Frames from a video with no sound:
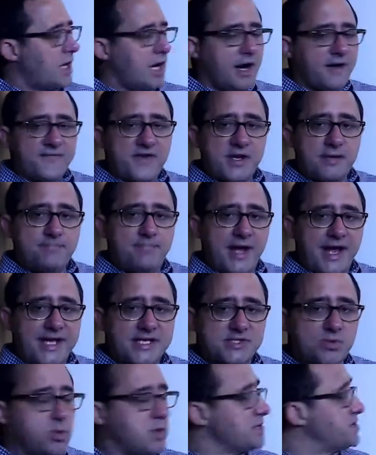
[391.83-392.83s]
often
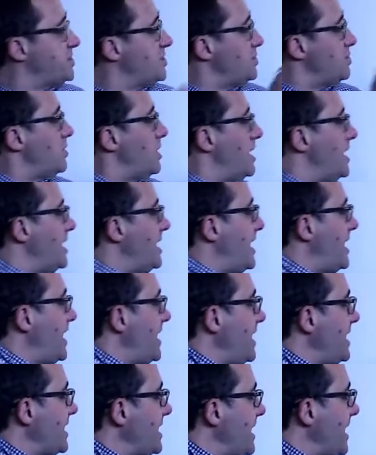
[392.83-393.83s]
banks will do
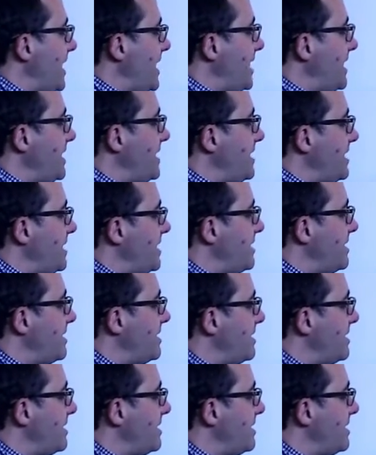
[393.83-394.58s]
halal